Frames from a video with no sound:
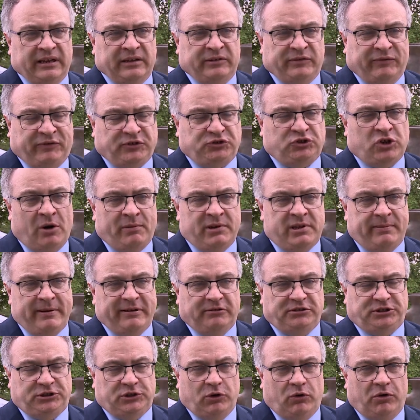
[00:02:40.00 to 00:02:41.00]
for Stormont to be
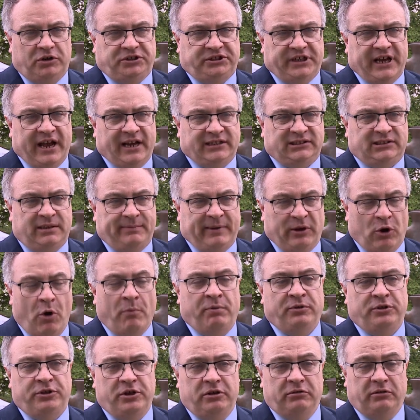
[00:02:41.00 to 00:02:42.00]
restored, she has to be
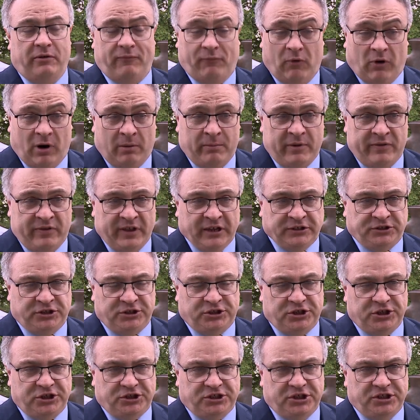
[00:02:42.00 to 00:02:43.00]
open to reform of the
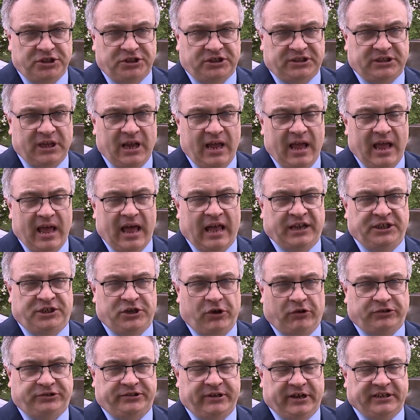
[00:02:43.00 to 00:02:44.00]
institutions, and she
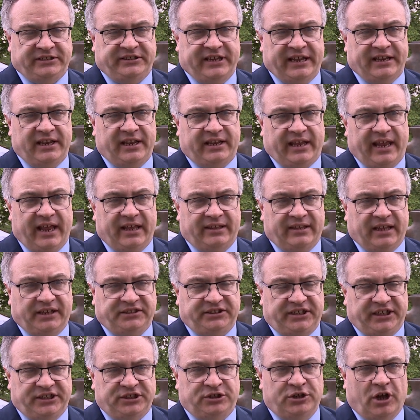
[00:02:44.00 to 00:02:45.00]
also has to indicate that
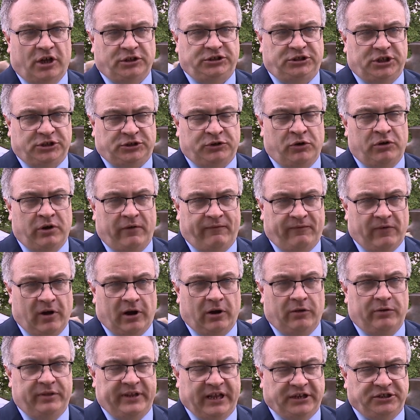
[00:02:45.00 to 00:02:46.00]
she's not just going to
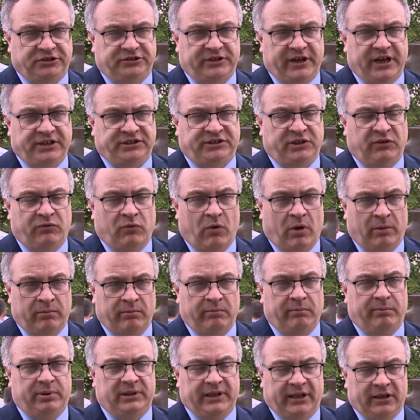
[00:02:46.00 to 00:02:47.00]
follow the interests of
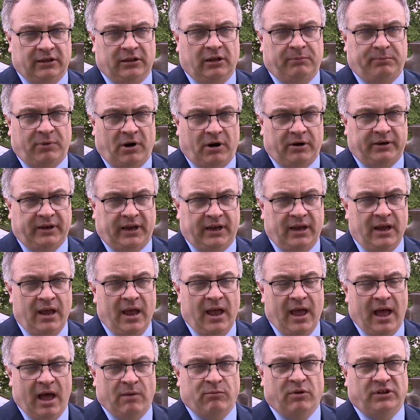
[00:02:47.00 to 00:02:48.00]
one political party
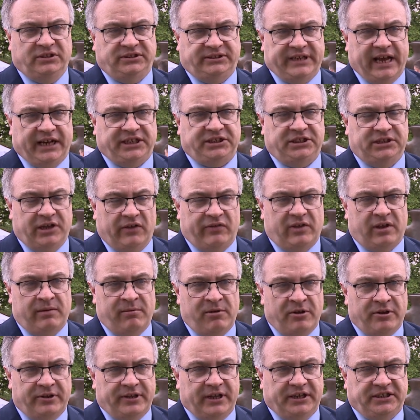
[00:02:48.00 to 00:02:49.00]
and one section of the
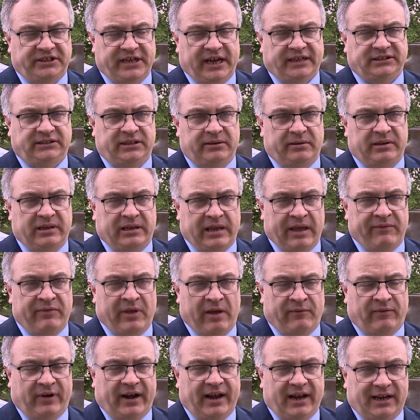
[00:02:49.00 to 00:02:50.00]
community. She has to give
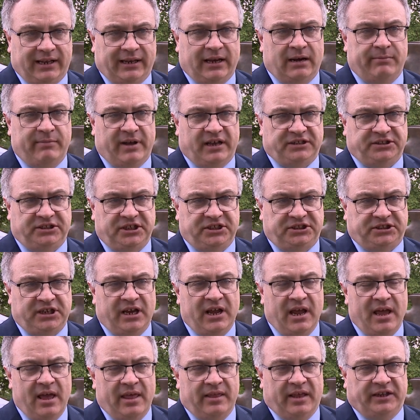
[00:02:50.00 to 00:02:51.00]
a very clear message
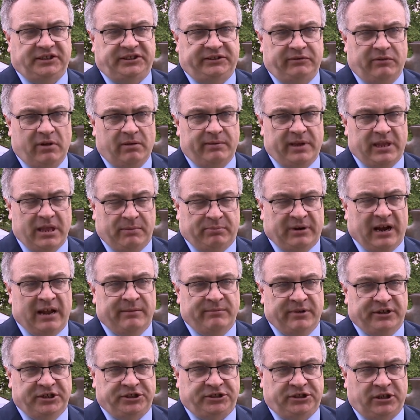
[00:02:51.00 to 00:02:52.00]
that she will be the
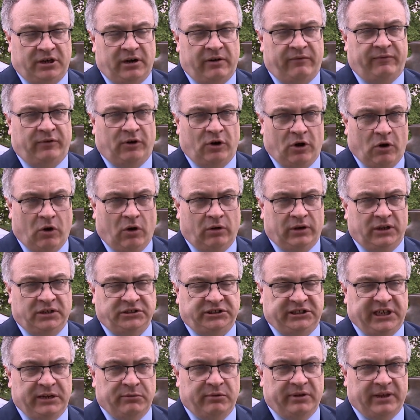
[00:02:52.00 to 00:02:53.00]
Prime Minister for all
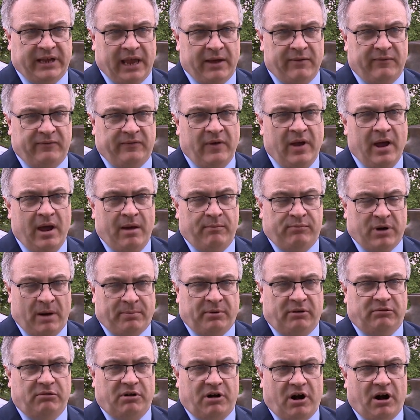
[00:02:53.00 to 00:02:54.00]
and she will give
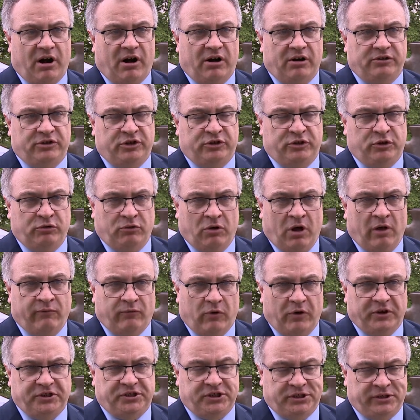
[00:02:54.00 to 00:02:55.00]
proper regard to all
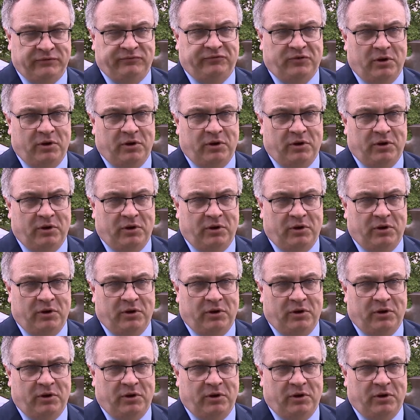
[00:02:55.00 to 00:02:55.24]
voices and